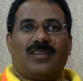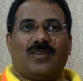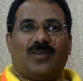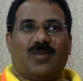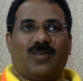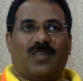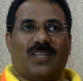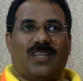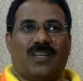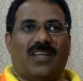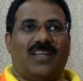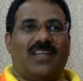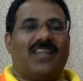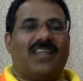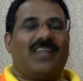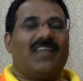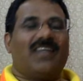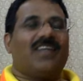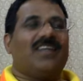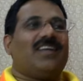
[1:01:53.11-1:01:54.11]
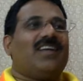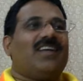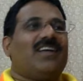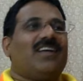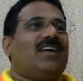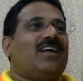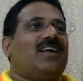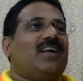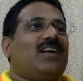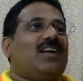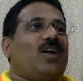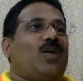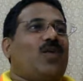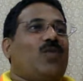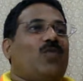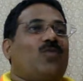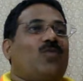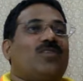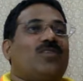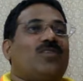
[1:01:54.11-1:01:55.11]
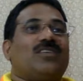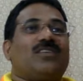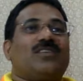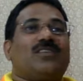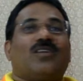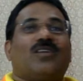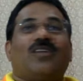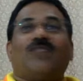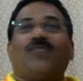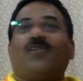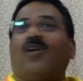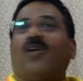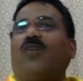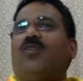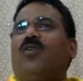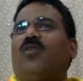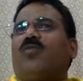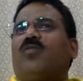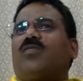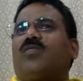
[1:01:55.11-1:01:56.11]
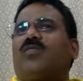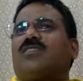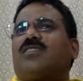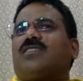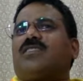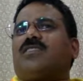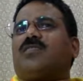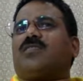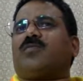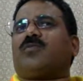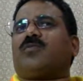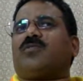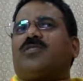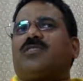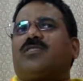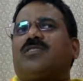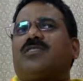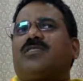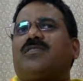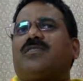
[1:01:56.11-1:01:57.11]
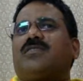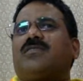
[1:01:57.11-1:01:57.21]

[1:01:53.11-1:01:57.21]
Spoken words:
Okay. Now, for how long was this exposition?